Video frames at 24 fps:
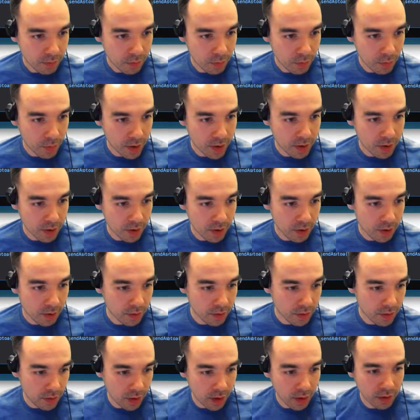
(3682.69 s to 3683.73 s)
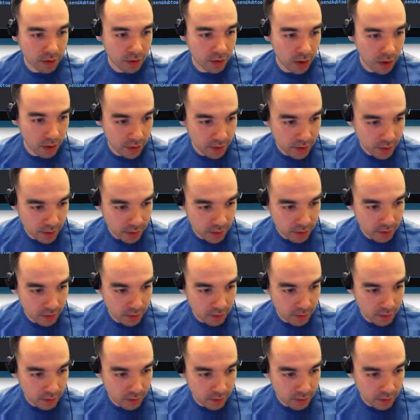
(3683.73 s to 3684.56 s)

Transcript: window dot content.